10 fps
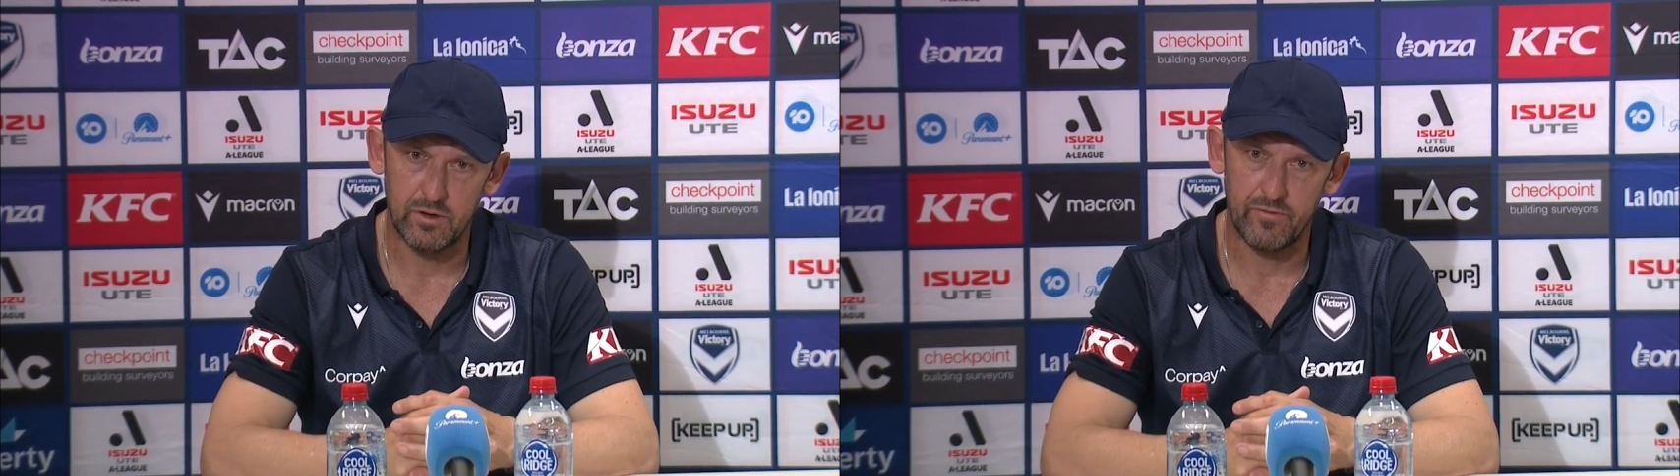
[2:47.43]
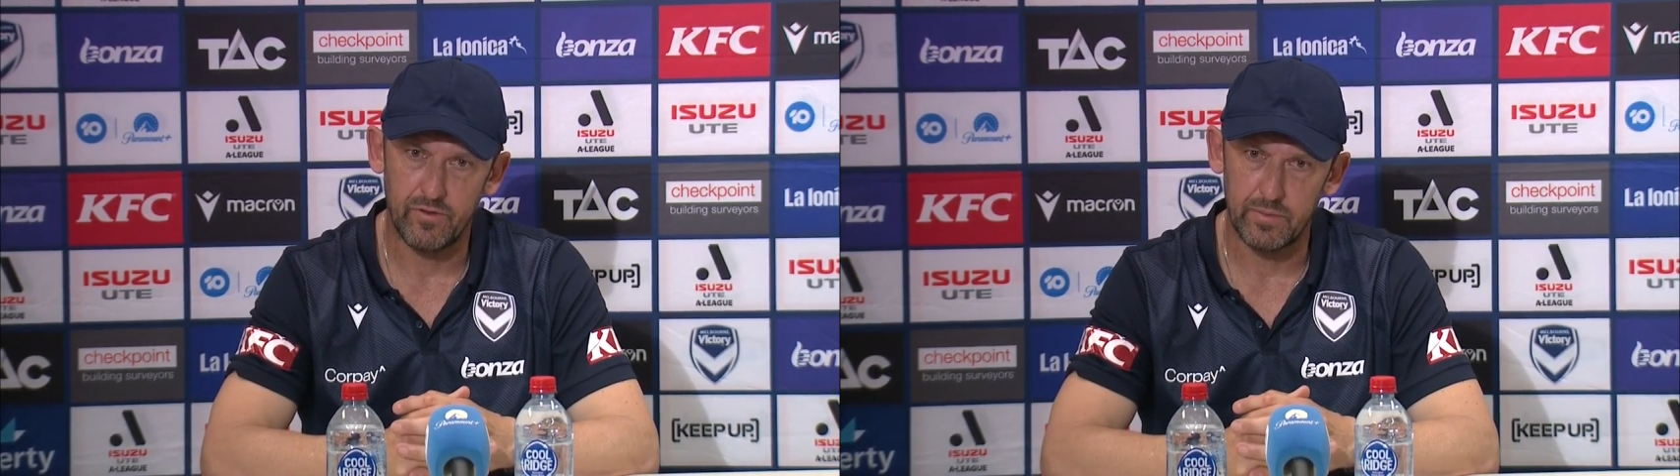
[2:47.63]

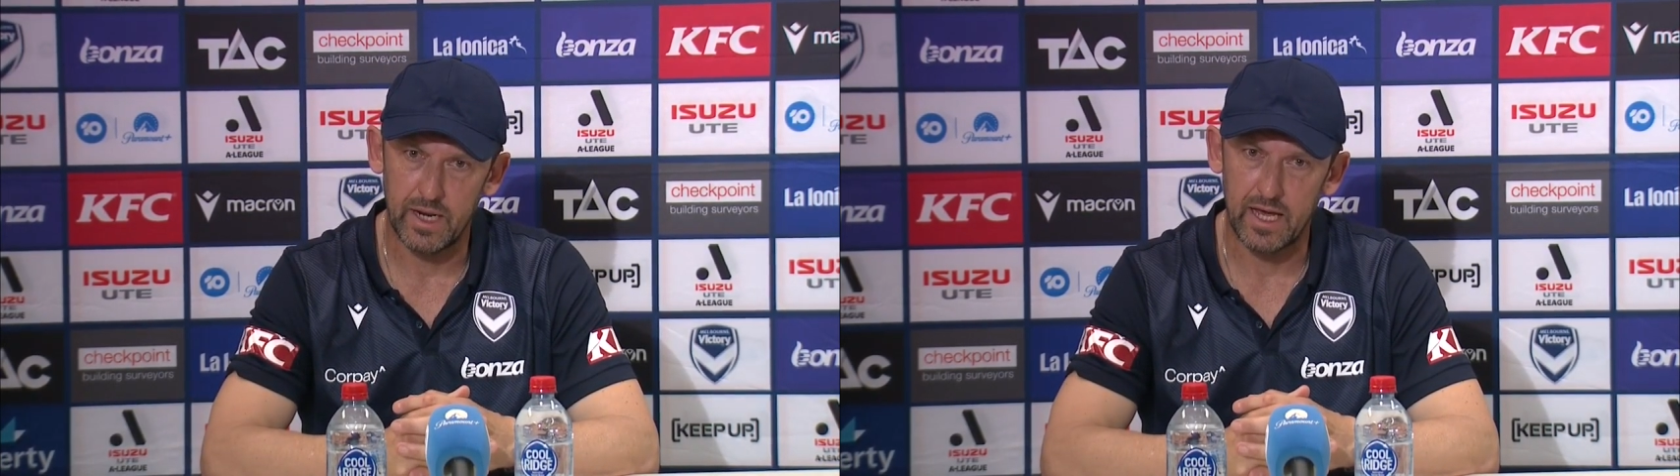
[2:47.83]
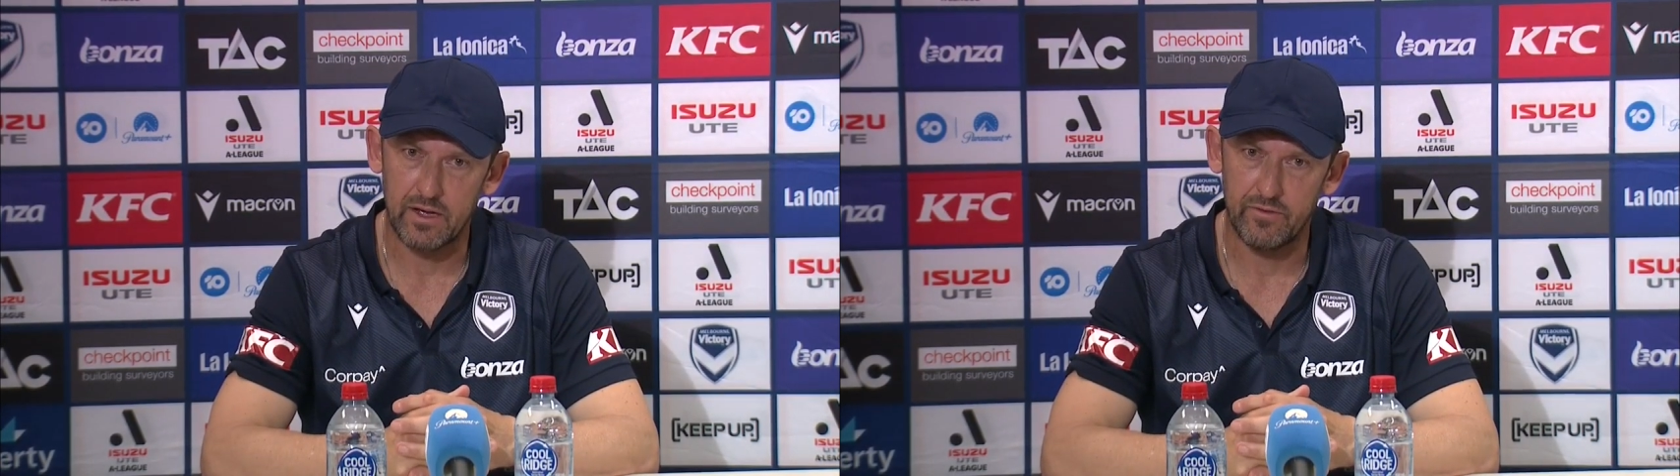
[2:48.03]
from a
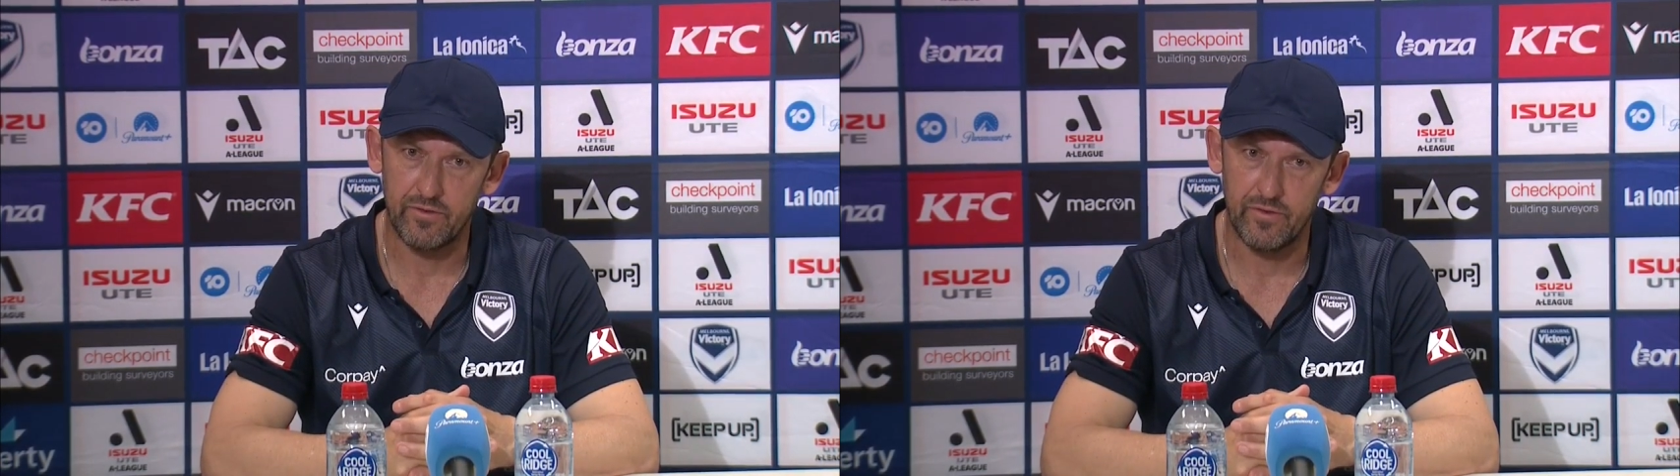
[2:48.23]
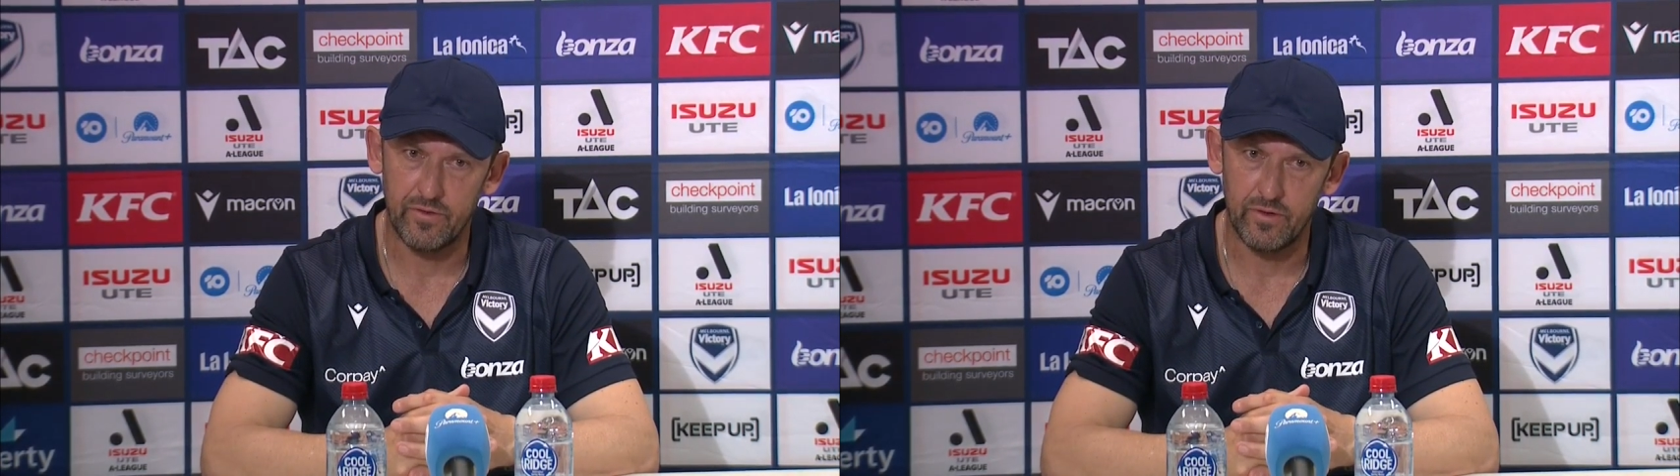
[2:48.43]
lack
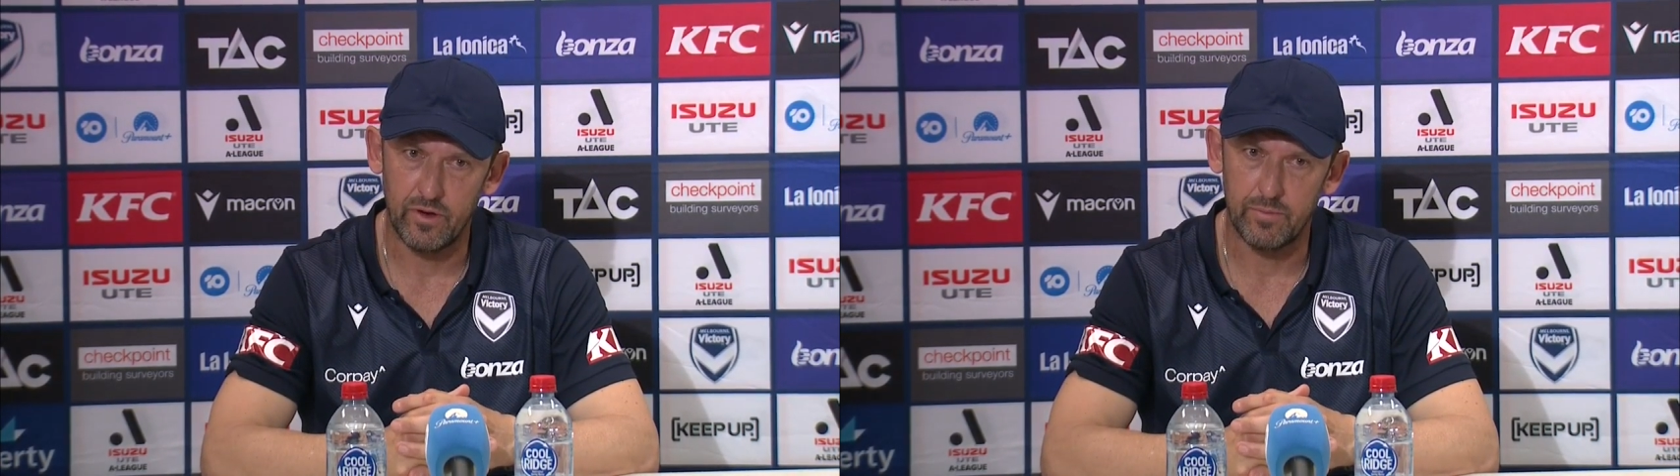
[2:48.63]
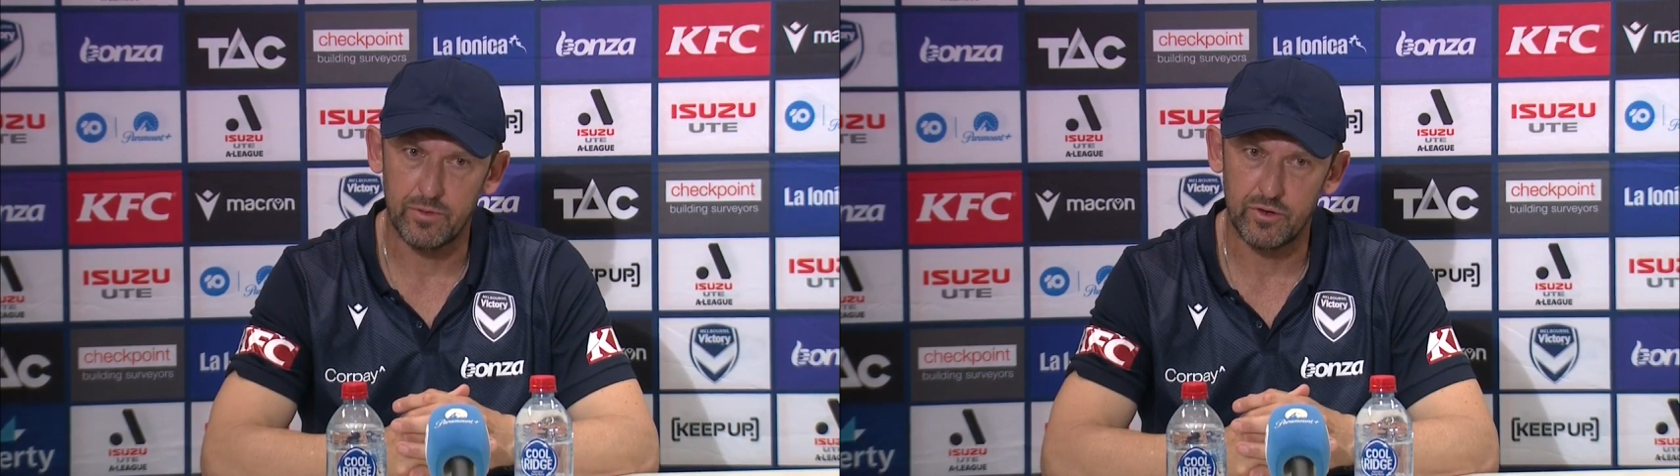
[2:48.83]
of
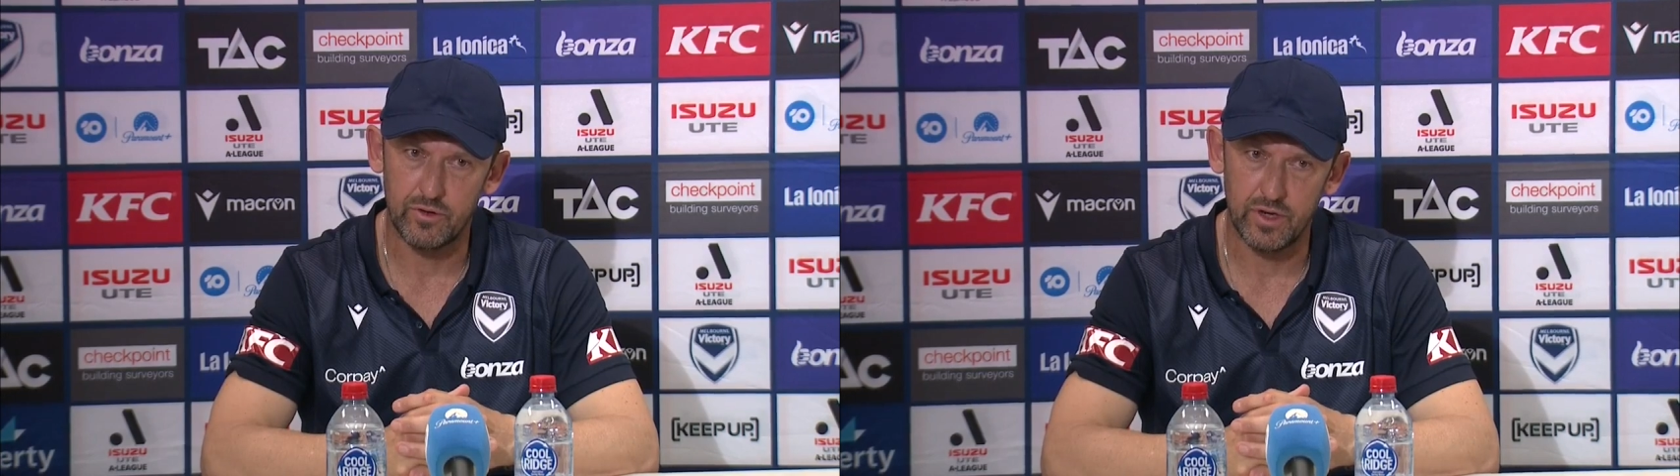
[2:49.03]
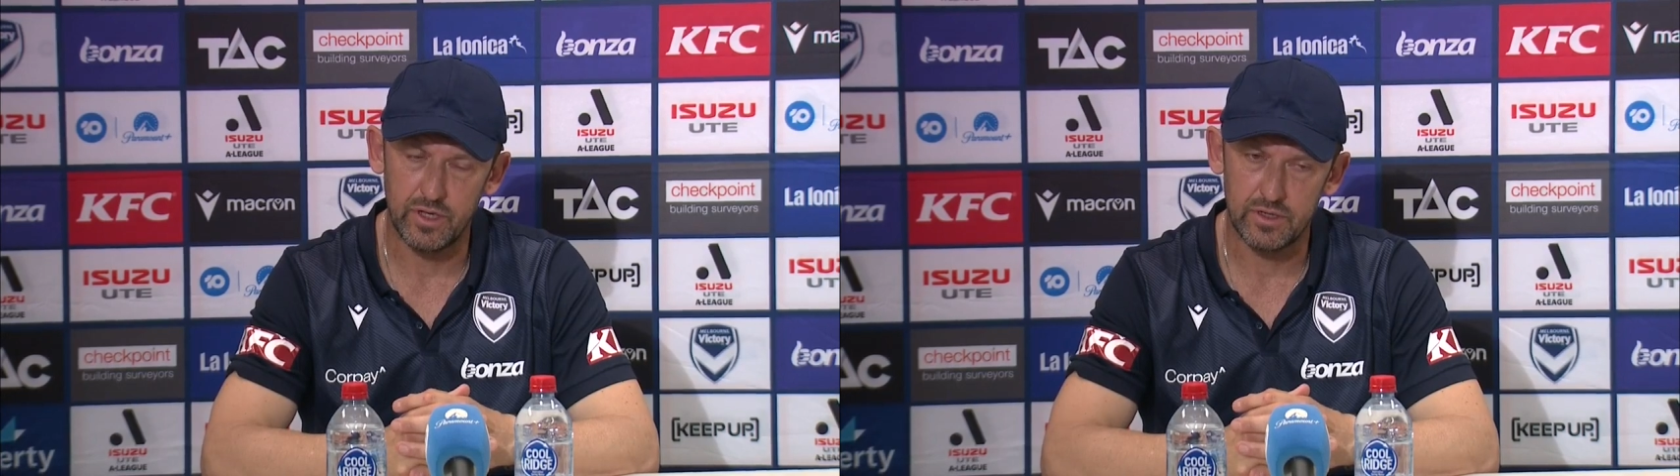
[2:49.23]

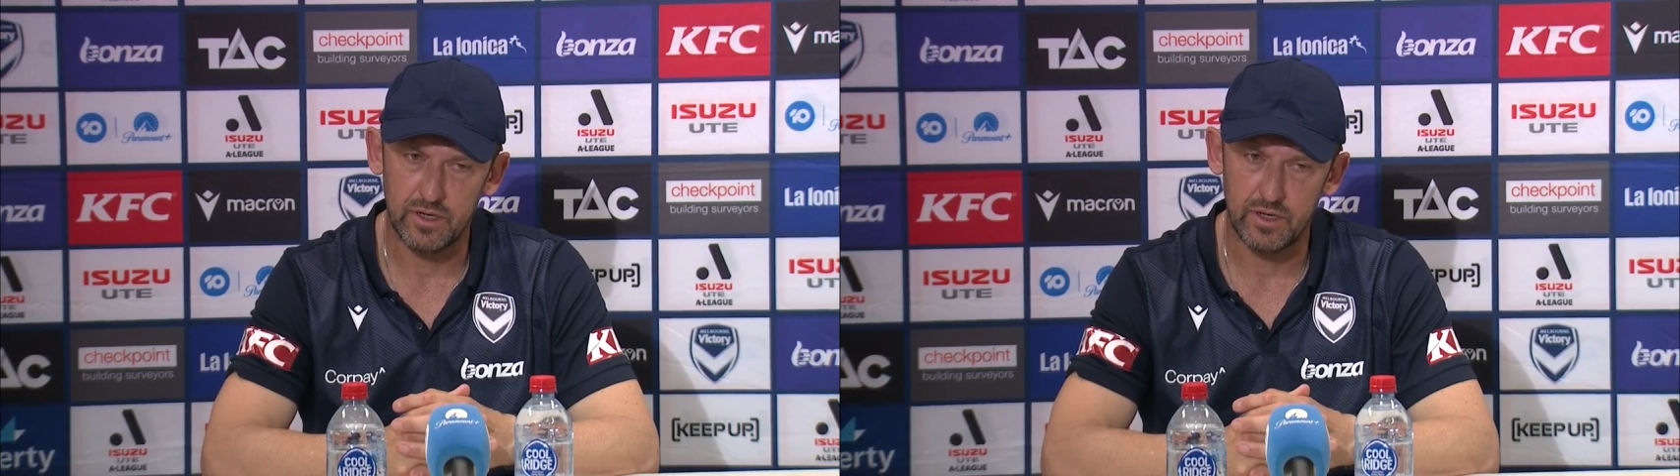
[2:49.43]
opportunities.